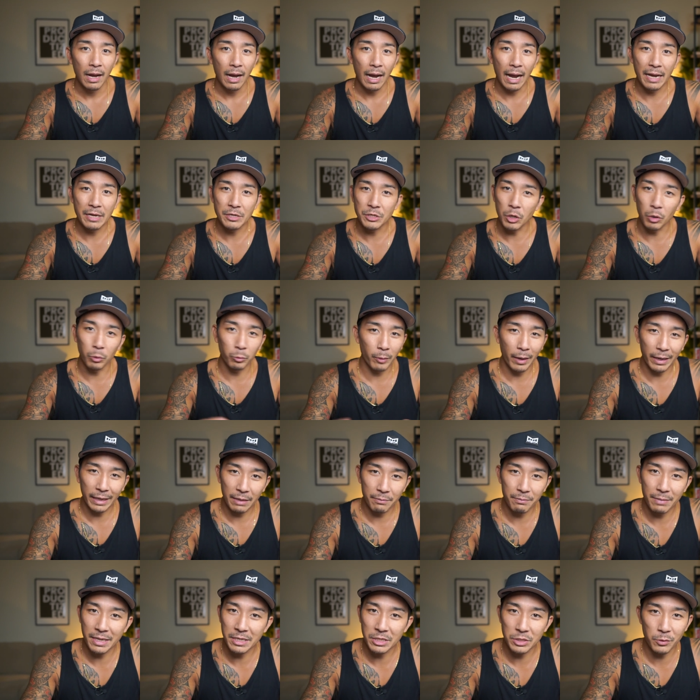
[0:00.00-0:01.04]
I don't
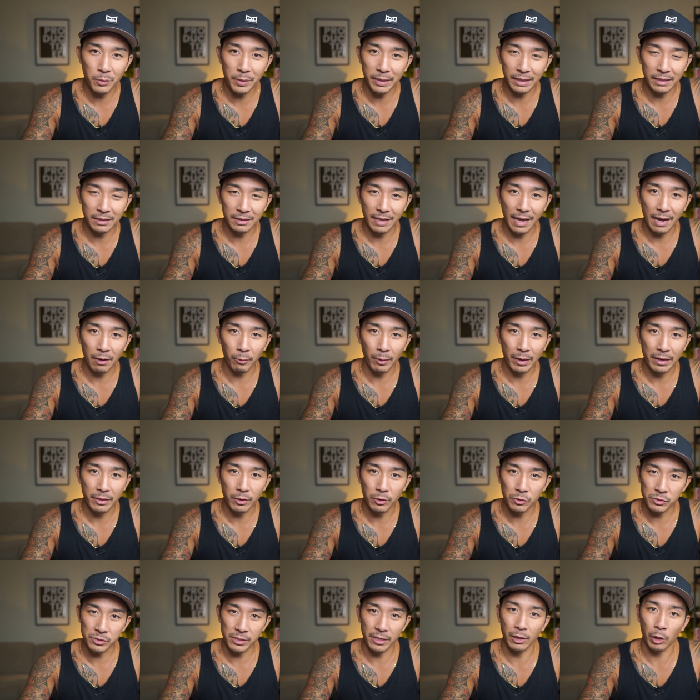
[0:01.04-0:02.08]
recommend doing it that way.
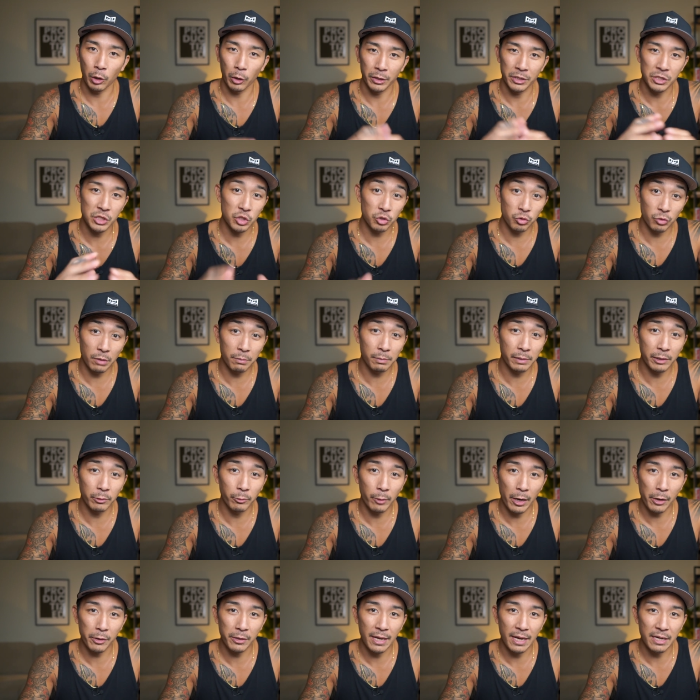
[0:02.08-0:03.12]
Those are extremely
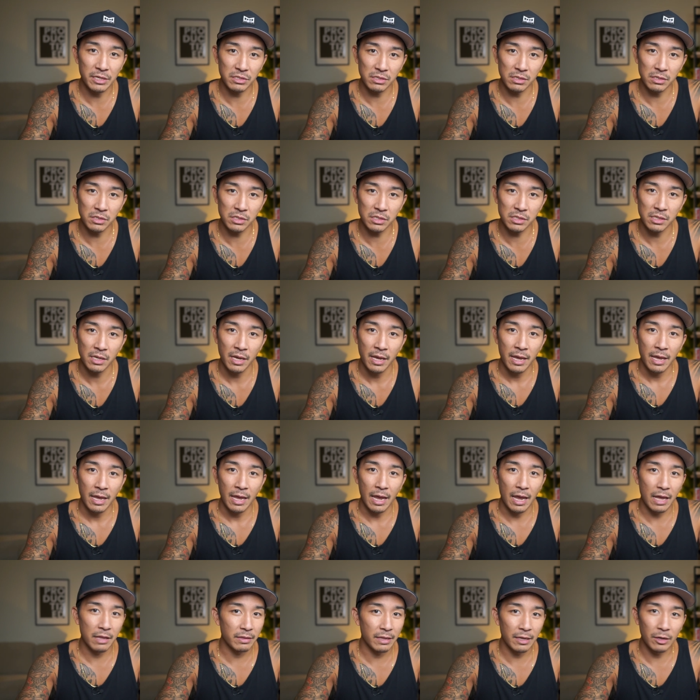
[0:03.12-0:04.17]
rare cases
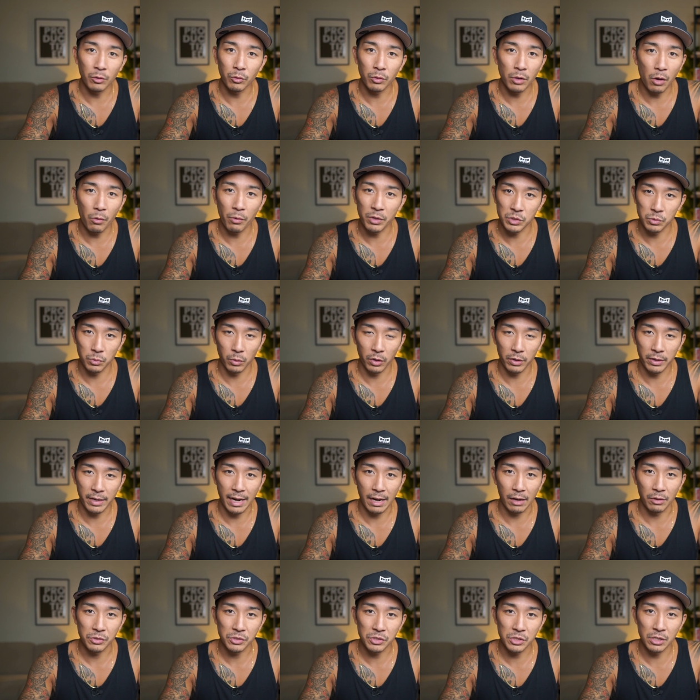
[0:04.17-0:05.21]
and they don't always work
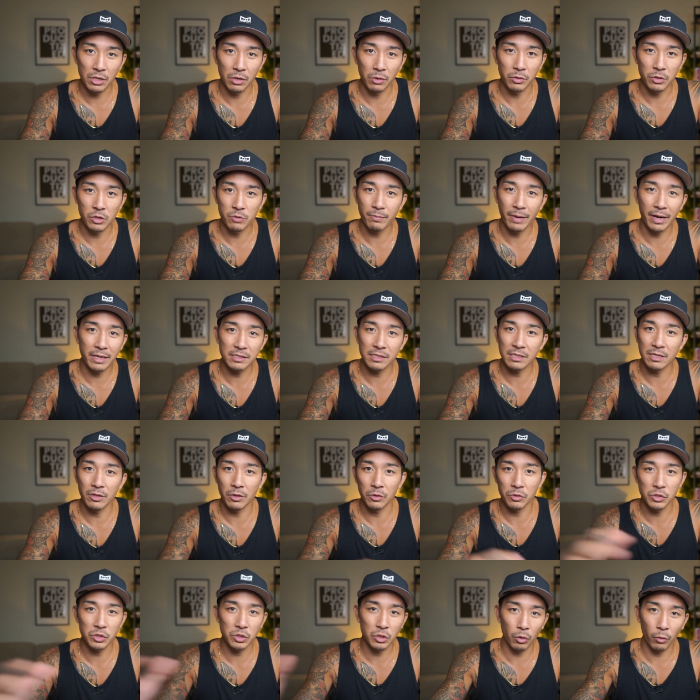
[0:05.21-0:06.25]
out. So you might see
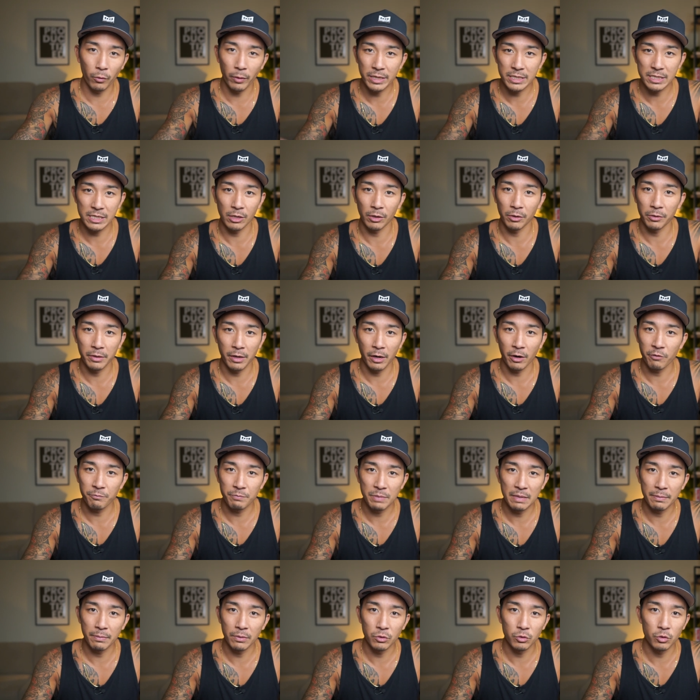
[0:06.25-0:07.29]
those stories here and there of
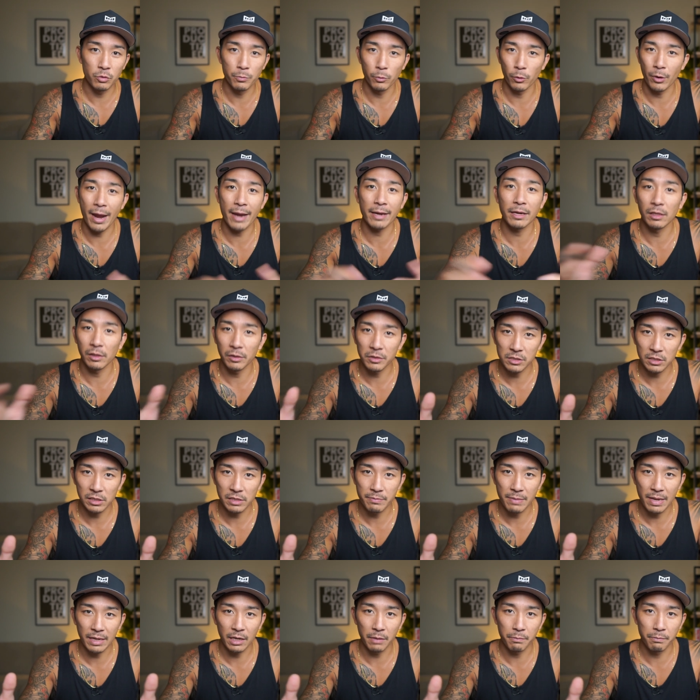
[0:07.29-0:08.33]
people who miraculously
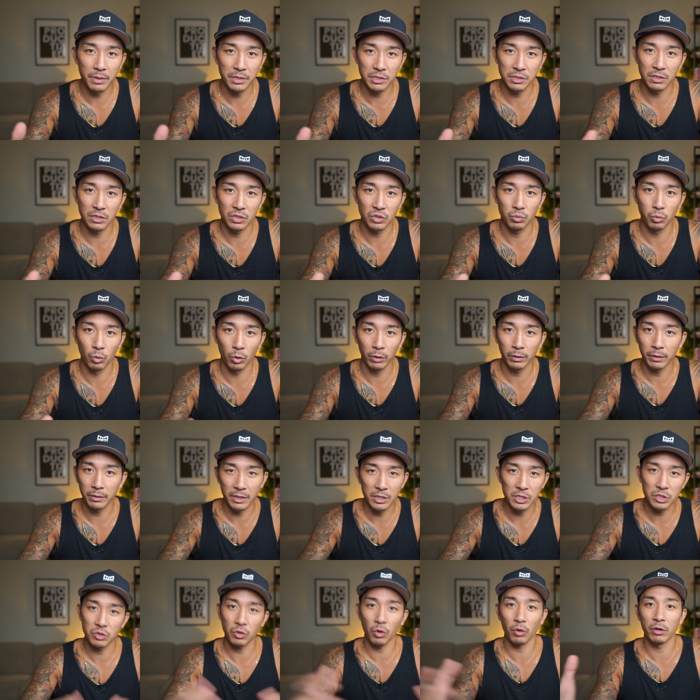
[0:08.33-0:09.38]
make a business work and they
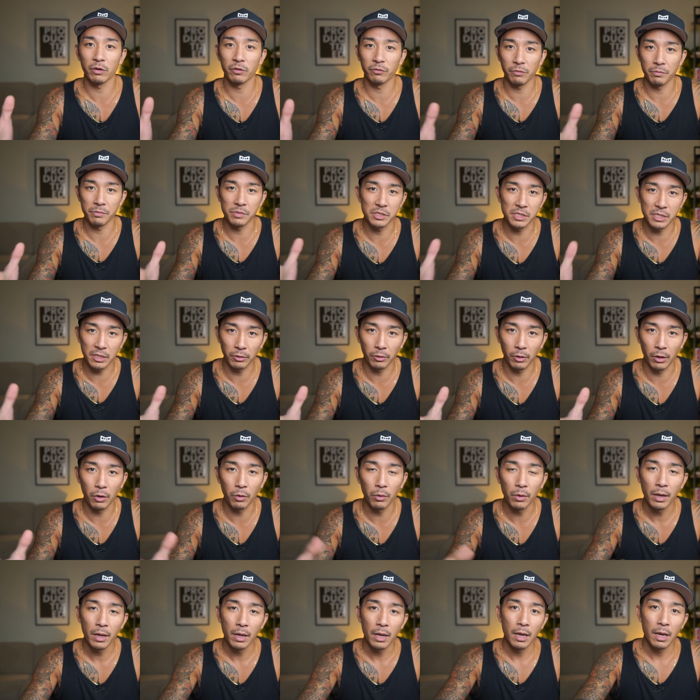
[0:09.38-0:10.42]
started from
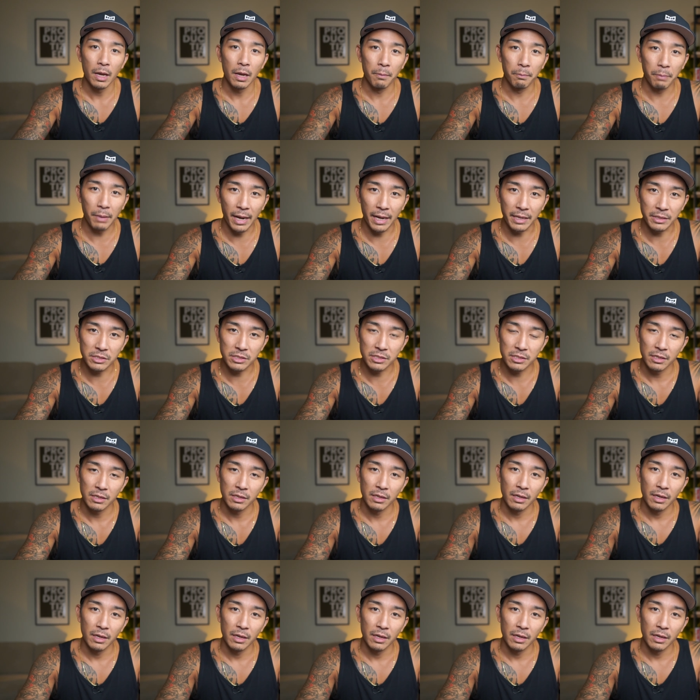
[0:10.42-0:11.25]
zero, but